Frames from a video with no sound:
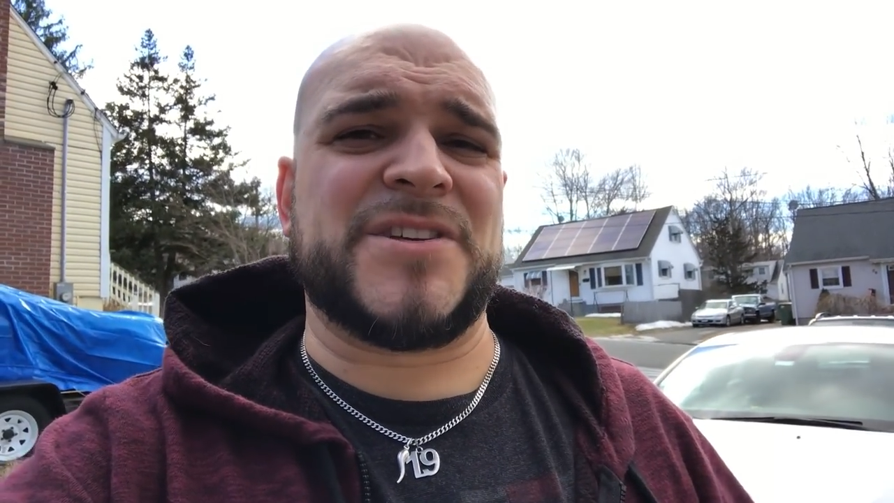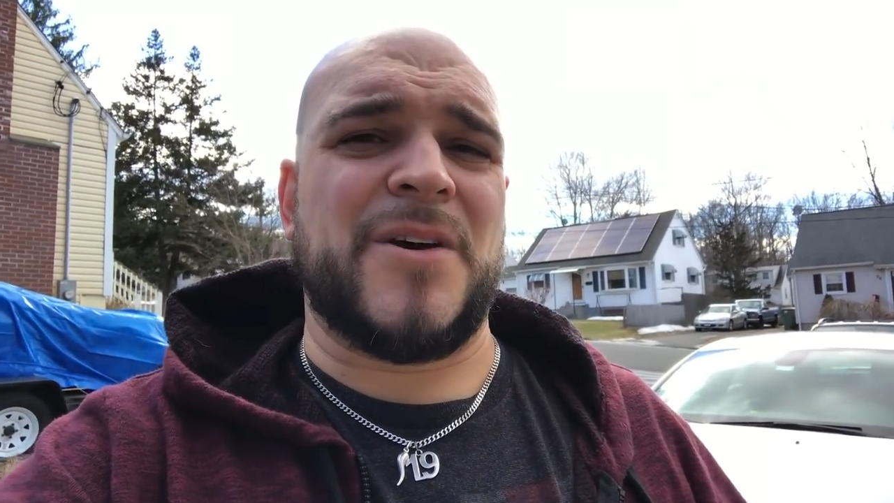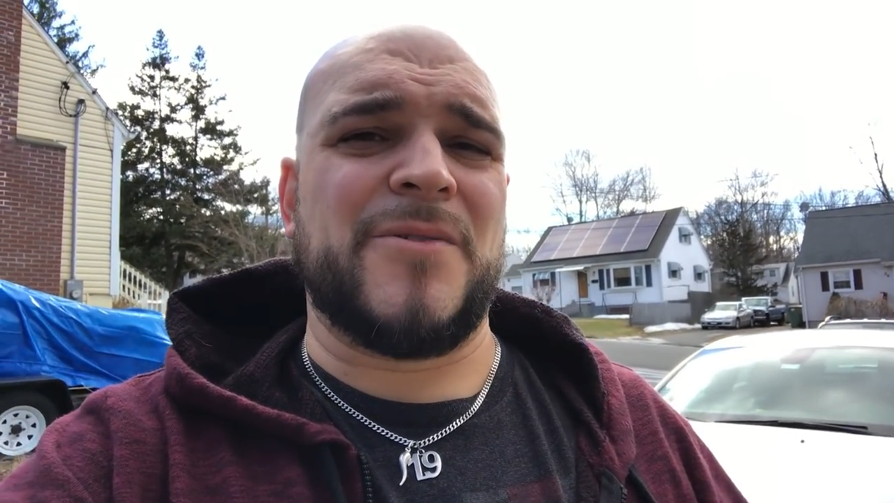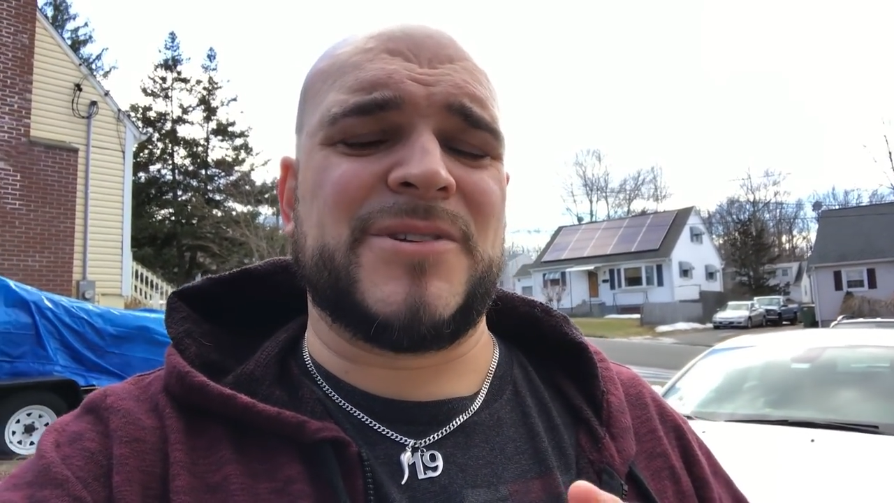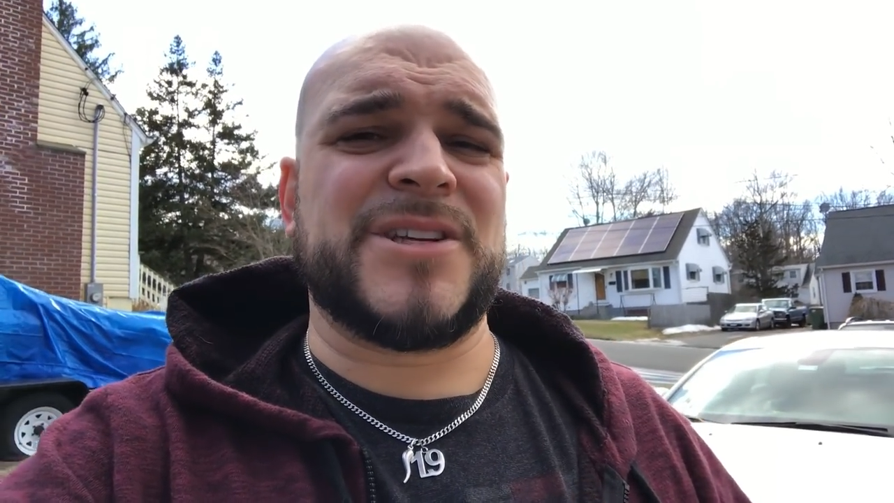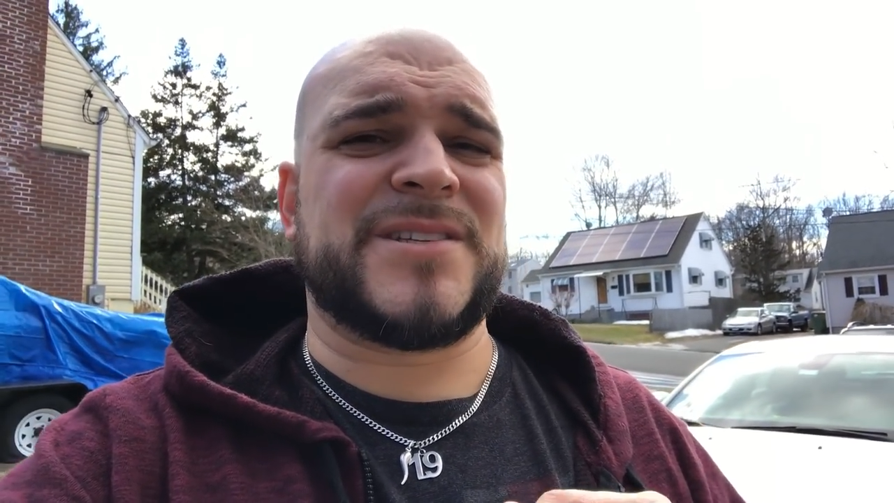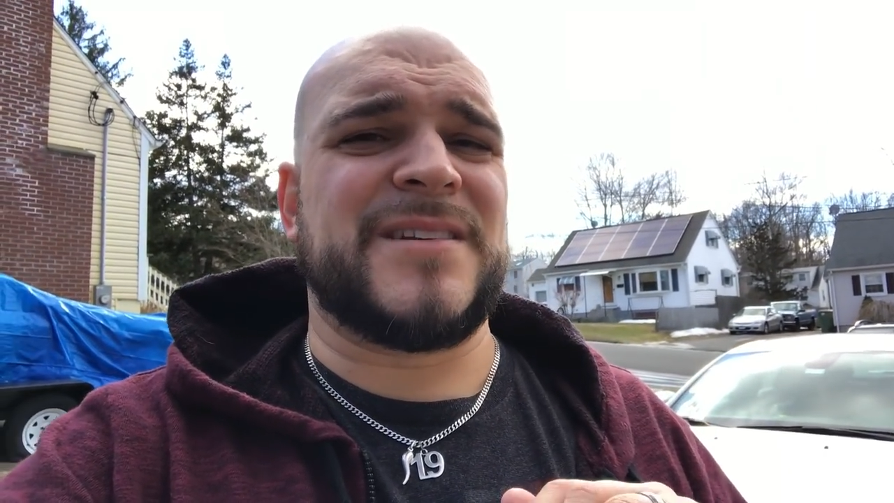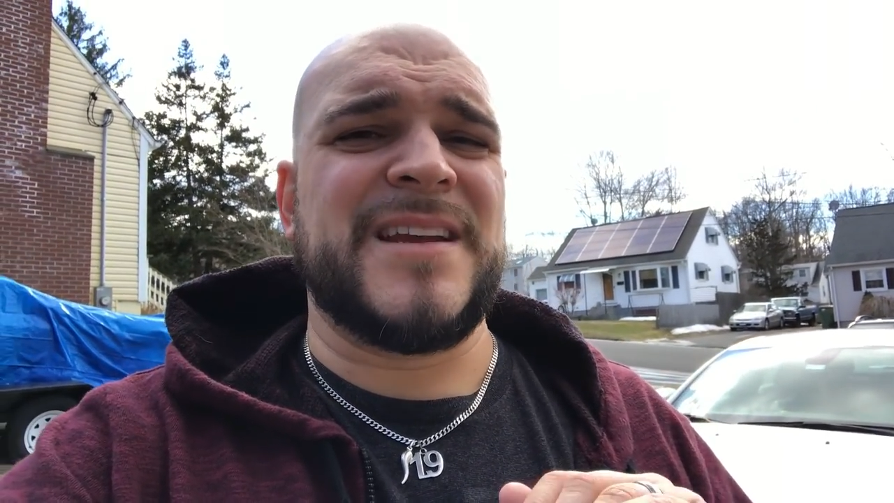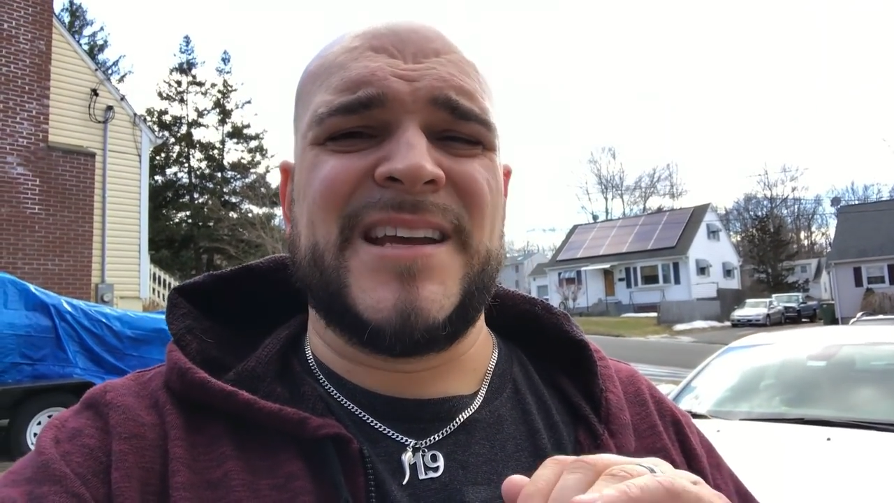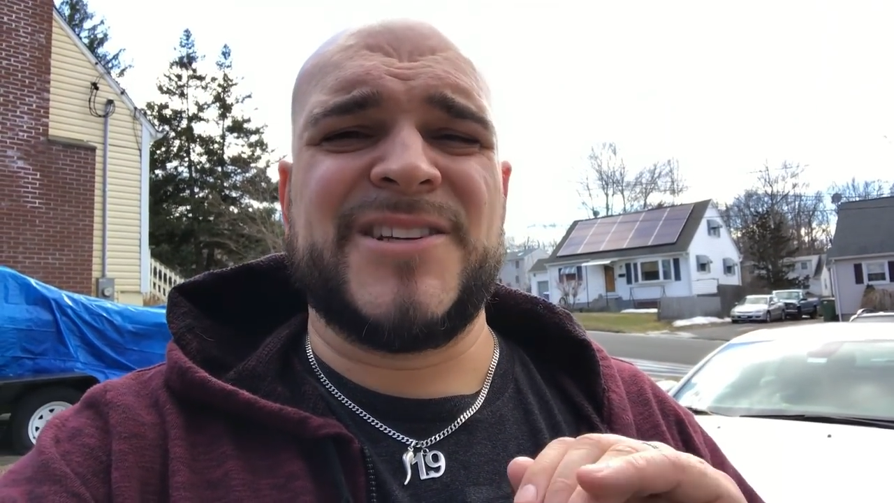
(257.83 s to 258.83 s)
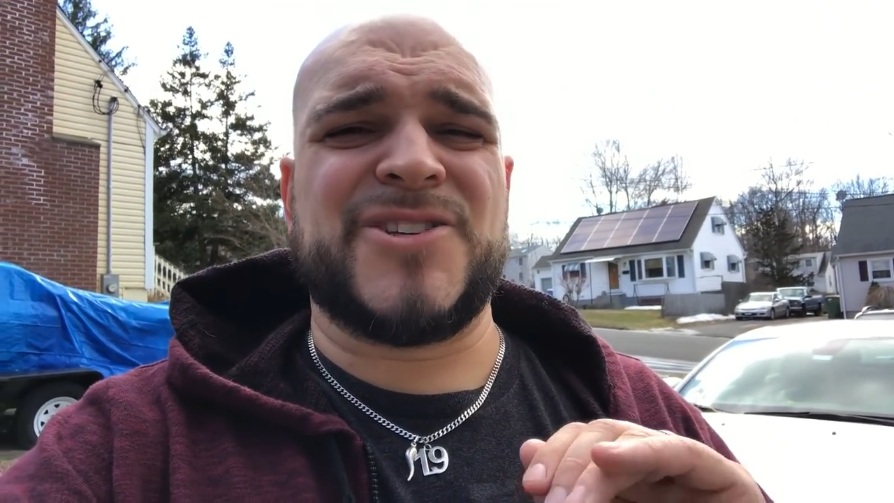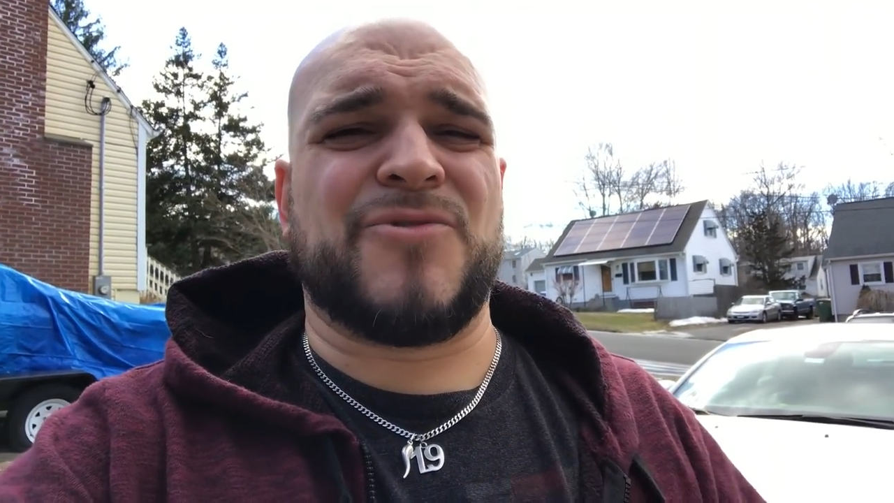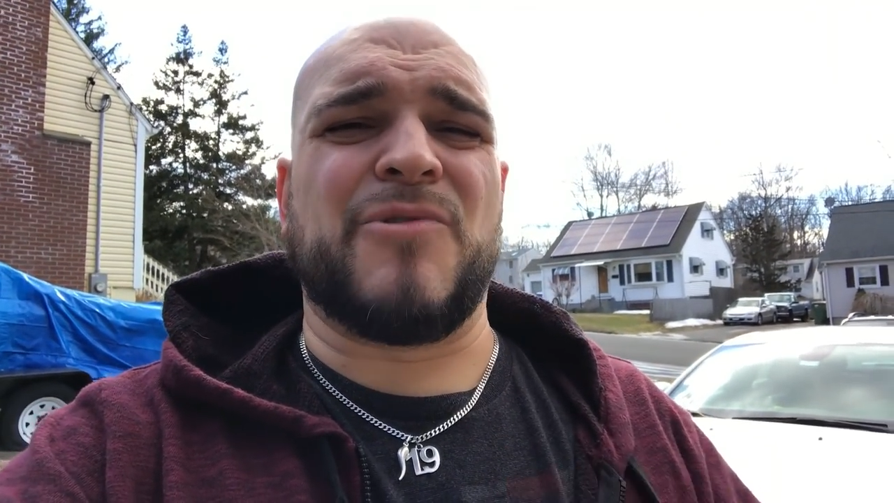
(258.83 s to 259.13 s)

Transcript: So just just